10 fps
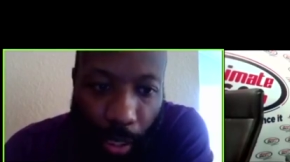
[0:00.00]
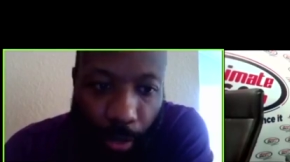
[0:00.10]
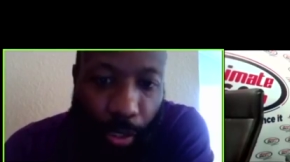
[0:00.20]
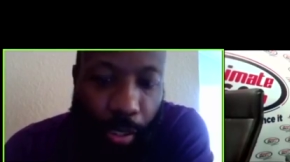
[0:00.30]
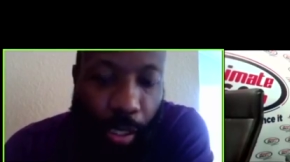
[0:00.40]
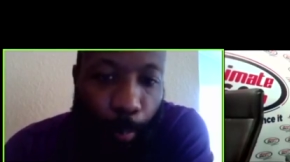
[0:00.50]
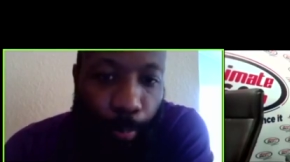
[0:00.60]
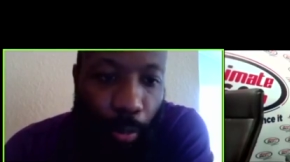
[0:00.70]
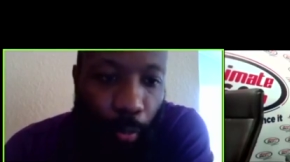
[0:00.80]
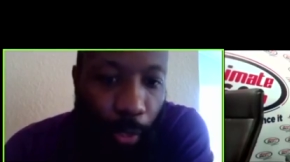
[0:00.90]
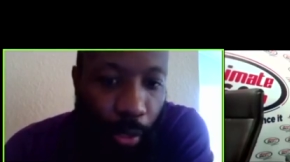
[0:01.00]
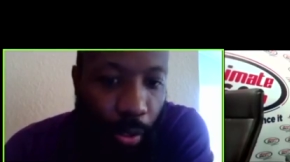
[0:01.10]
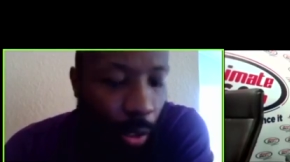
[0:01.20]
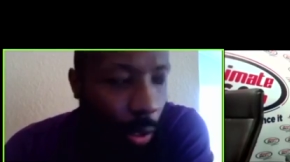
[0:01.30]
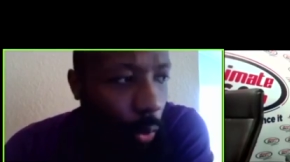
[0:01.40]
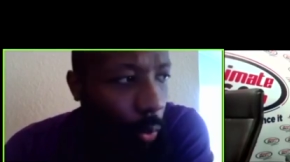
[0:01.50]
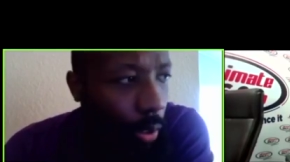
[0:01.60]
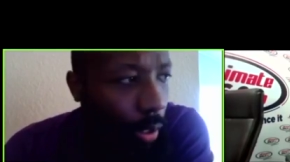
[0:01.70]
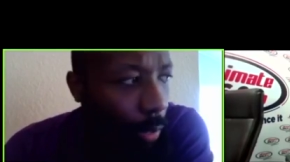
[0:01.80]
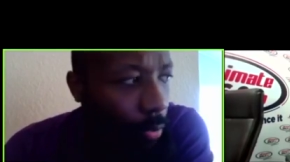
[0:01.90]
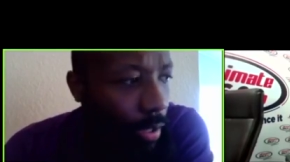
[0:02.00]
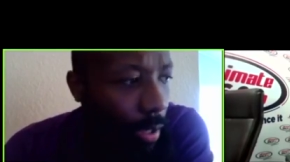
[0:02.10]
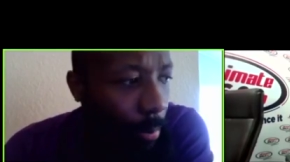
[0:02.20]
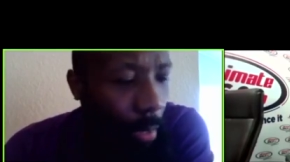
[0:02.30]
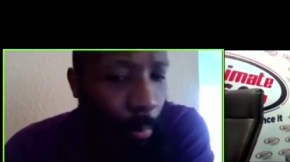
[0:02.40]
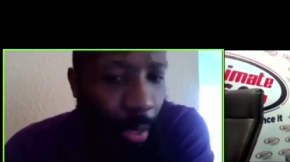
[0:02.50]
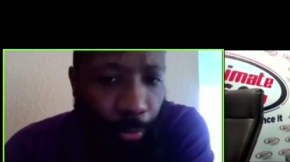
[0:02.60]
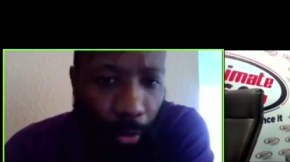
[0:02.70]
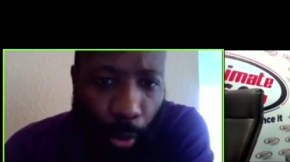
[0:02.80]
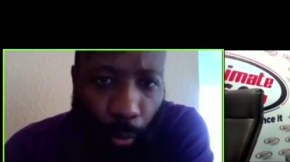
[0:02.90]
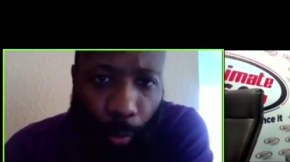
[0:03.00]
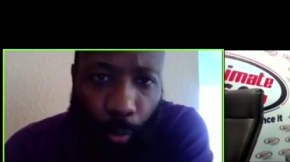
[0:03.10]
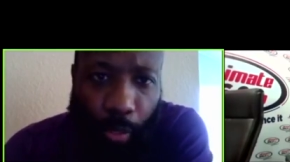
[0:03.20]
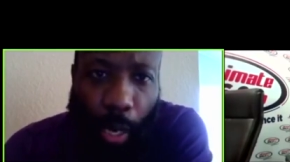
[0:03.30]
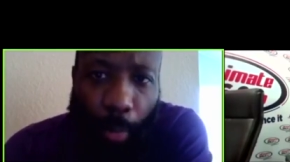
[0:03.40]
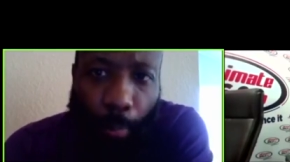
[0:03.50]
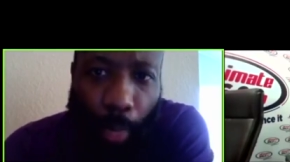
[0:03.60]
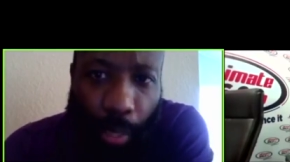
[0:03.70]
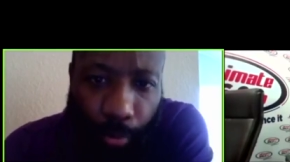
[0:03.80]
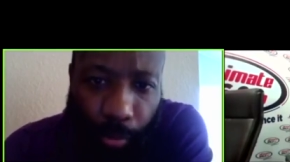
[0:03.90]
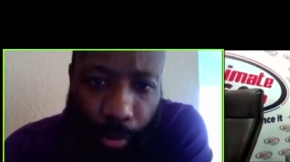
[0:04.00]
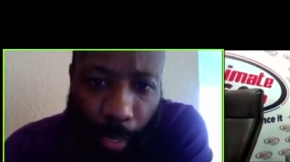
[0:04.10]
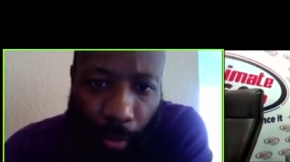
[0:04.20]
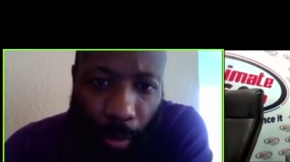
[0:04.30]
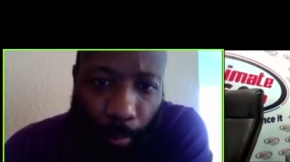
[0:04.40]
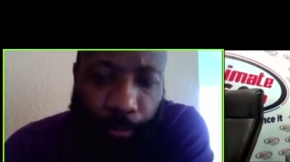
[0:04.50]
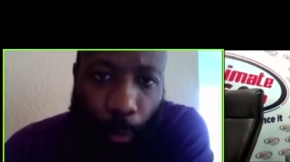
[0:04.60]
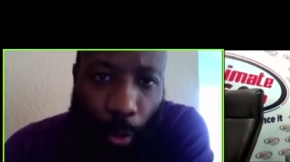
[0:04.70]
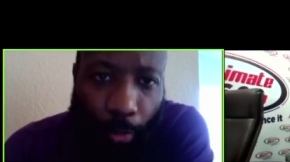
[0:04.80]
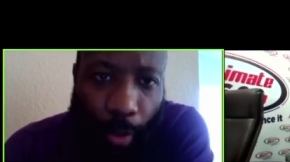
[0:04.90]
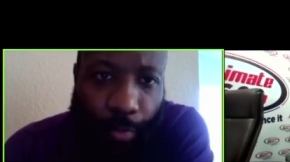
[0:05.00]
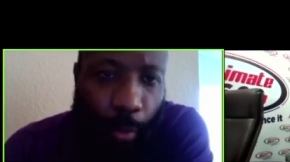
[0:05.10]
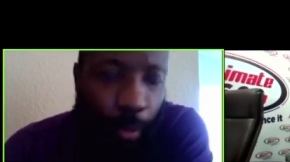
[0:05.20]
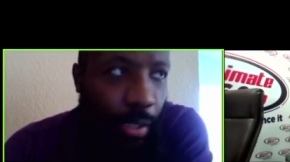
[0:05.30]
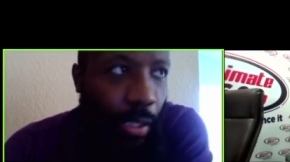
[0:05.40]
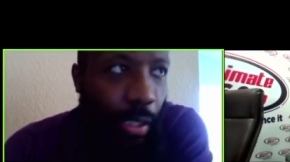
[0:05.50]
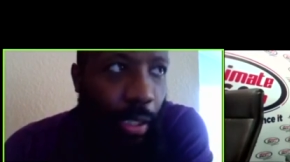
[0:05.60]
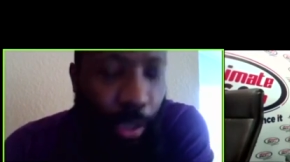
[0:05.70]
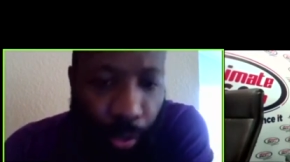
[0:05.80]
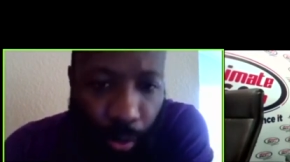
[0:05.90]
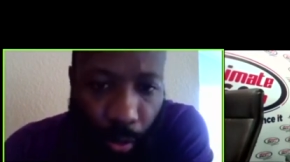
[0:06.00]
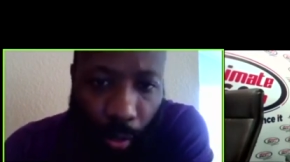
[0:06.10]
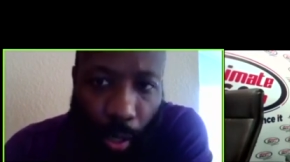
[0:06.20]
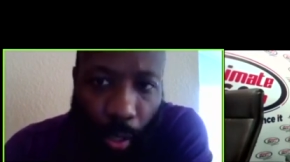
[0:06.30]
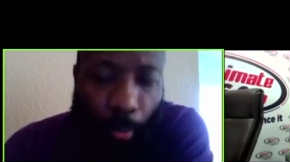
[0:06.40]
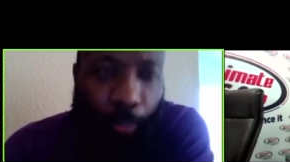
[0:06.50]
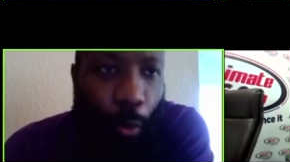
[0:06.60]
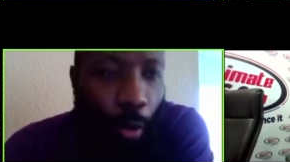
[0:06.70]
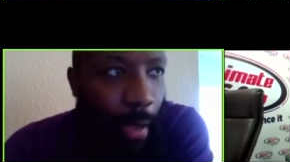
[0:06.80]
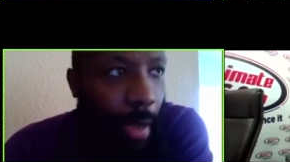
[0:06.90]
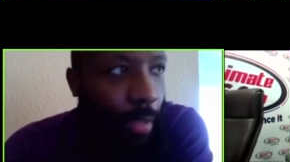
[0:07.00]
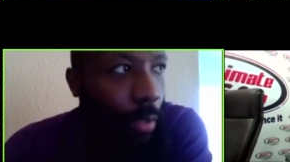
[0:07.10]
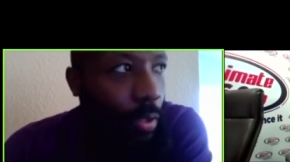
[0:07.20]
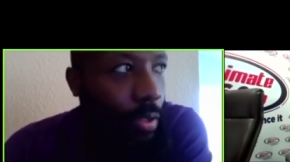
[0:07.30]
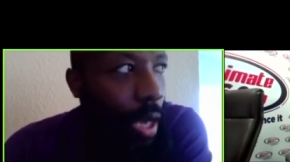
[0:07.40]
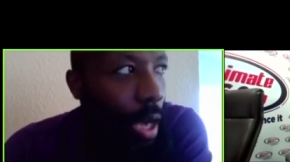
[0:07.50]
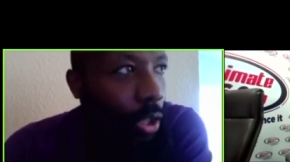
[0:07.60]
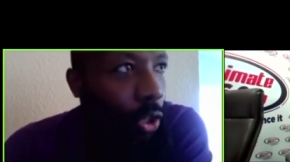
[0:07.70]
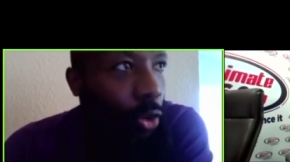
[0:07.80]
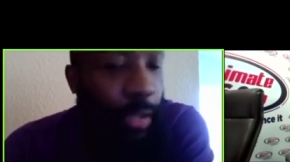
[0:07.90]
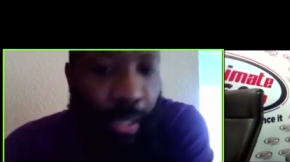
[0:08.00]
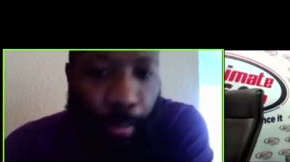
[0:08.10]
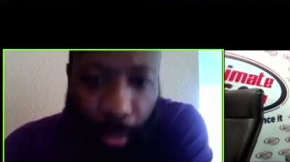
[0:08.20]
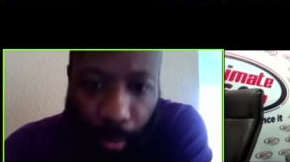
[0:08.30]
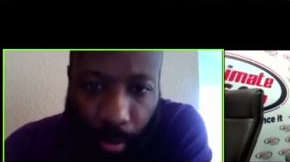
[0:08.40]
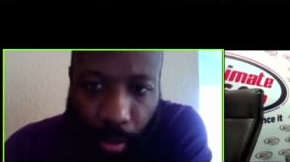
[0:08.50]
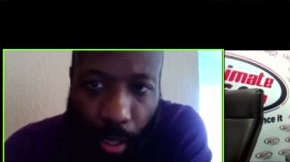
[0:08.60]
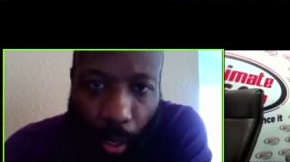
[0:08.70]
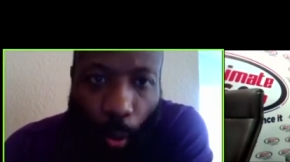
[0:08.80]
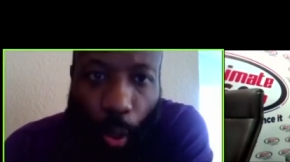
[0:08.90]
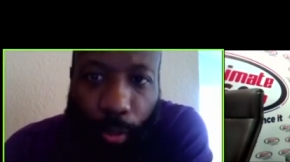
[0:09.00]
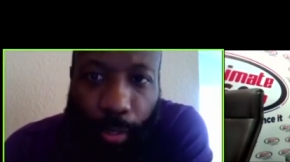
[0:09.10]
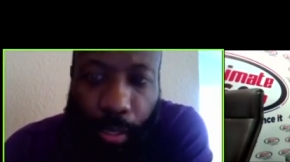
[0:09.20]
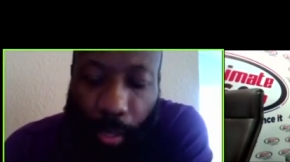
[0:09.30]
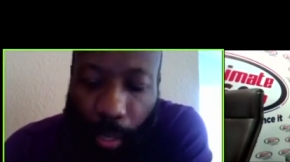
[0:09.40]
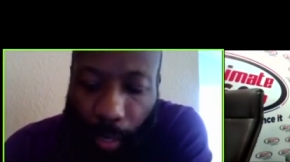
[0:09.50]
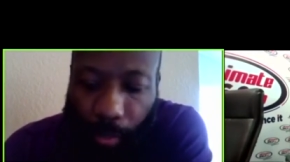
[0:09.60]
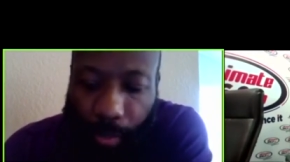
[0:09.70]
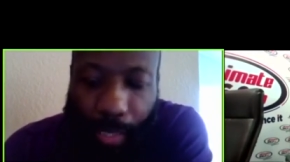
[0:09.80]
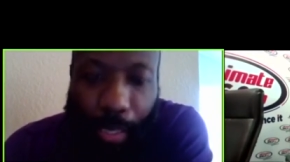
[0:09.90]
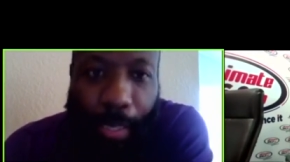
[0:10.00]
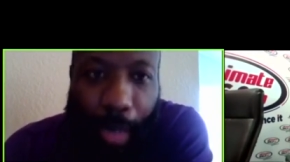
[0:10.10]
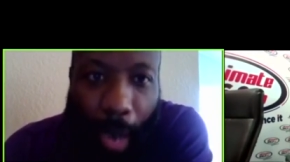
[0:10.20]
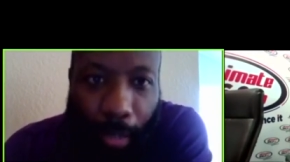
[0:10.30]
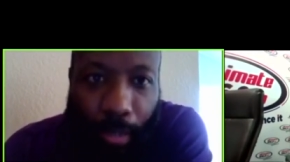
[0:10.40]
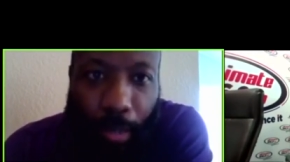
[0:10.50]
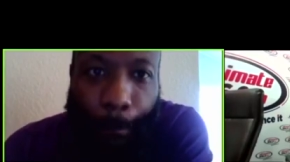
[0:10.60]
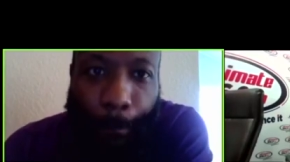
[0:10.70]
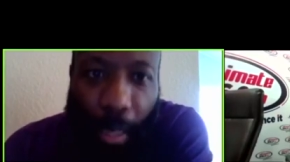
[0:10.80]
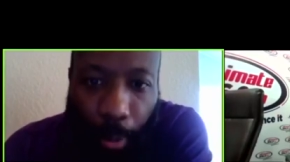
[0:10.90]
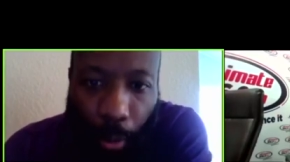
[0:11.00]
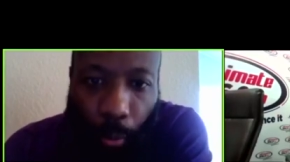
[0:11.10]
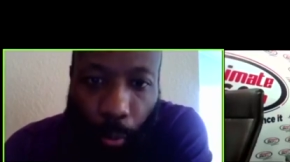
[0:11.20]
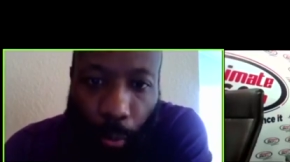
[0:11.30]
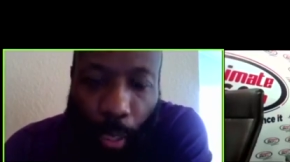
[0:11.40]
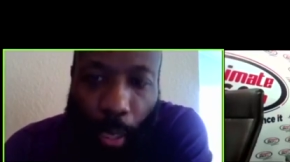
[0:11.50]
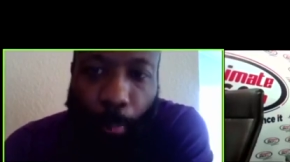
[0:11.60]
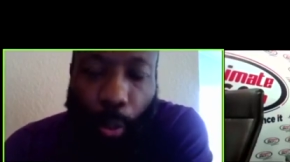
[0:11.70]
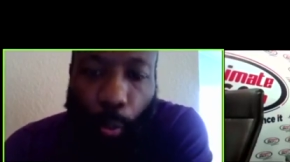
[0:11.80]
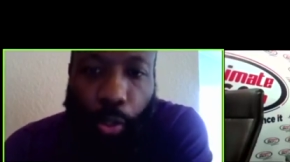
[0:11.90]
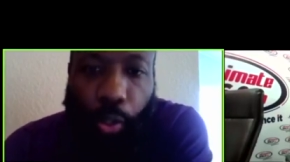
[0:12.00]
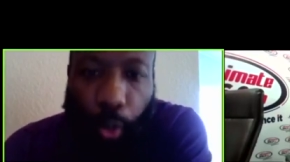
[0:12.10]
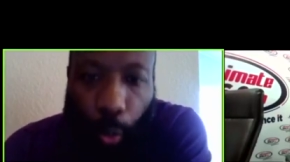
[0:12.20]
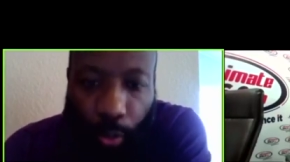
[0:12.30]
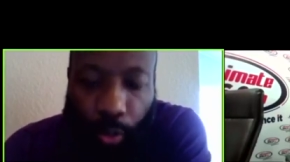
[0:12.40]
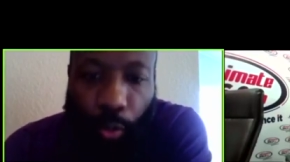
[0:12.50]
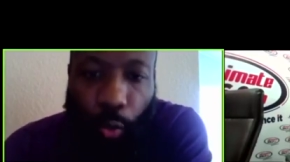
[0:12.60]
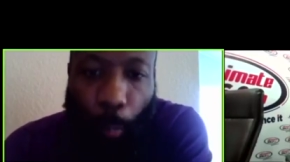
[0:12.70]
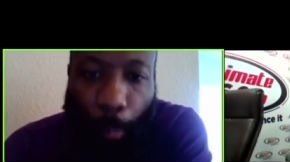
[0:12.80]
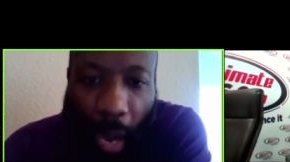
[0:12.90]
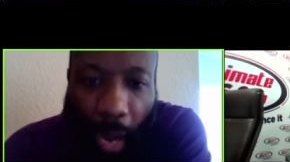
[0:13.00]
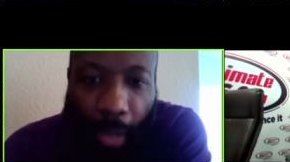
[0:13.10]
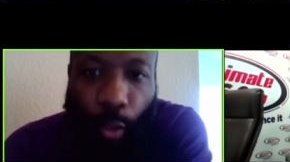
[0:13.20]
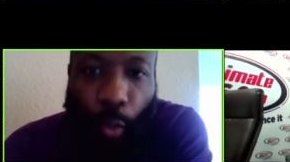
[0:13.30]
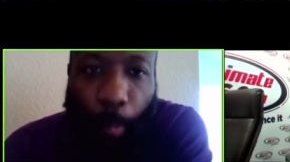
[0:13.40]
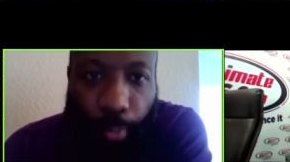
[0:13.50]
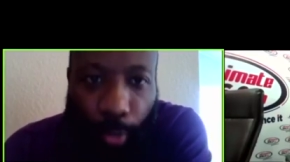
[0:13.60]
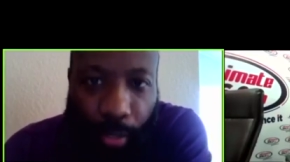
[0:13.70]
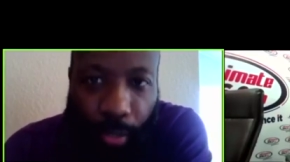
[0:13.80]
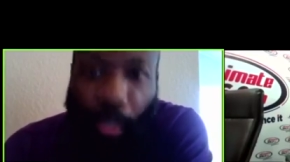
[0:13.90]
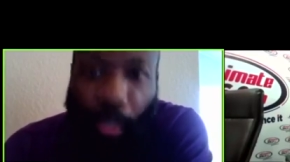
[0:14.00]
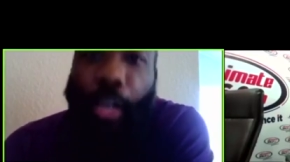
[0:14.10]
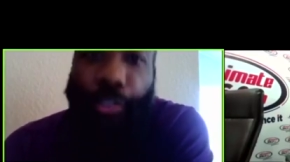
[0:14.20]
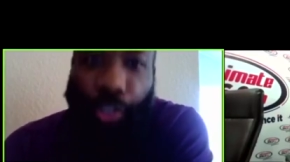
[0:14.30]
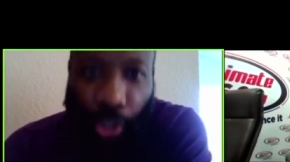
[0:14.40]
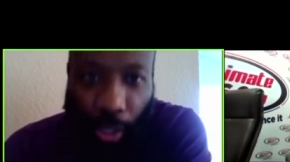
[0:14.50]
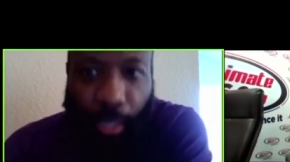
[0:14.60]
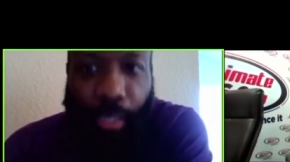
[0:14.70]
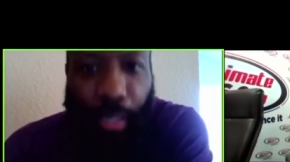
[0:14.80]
Just a couple of weeks ago, or I would say about a month ago, there was Mother's Day. Before that, there was Easter. Before that, there was Christmas. All these things that are not biblical, but was taught to you by your oppressor, just